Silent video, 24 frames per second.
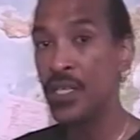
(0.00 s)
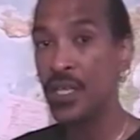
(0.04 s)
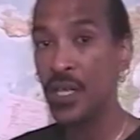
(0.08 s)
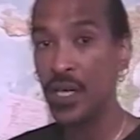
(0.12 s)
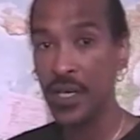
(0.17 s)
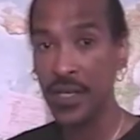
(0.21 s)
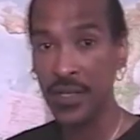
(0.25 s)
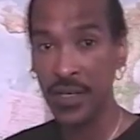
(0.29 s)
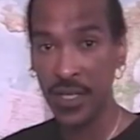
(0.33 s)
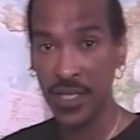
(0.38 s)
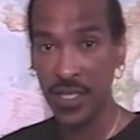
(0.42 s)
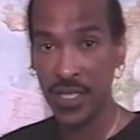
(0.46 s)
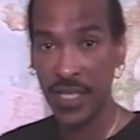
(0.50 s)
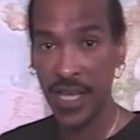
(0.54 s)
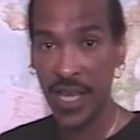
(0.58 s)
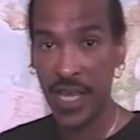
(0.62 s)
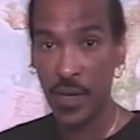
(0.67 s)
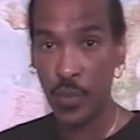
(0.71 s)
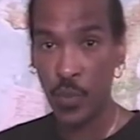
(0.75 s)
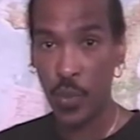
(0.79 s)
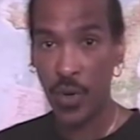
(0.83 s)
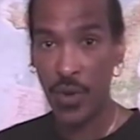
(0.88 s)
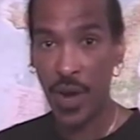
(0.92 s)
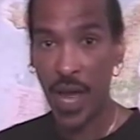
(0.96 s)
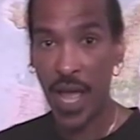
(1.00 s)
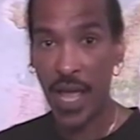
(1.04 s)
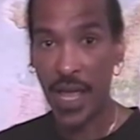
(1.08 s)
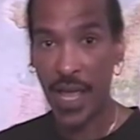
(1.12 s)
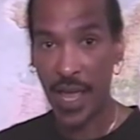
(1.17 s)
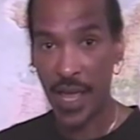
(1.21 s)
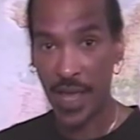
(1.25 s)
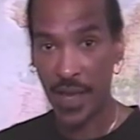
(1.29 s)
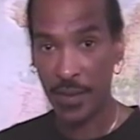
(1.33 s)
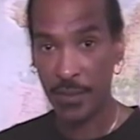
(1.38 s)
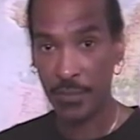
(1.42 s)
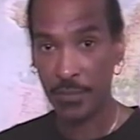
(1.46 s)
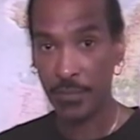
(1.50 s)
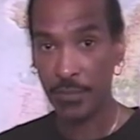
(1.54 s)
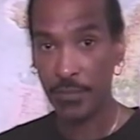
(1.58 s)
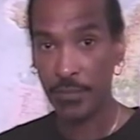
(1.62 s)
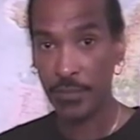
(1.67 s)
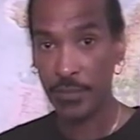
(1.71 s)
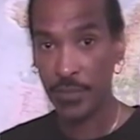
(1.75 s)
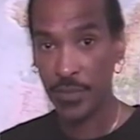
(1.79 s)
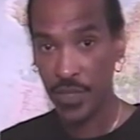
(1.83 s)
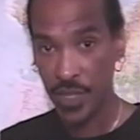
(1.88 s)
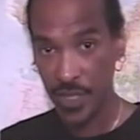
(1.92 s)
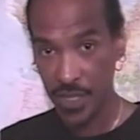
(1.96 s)
to understand where I am
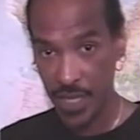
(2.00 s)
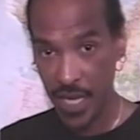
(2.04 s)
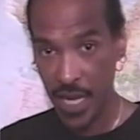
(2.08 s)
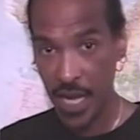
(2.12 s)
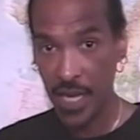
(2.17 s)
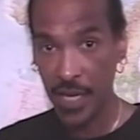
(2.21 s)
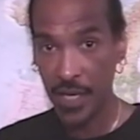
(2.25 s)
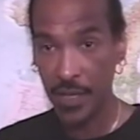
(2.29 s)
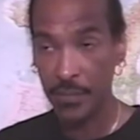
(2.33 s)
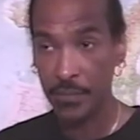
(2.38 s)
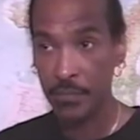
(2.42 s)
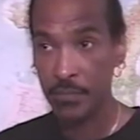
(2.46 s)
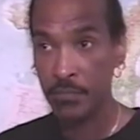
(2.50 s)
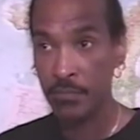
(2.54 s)
today,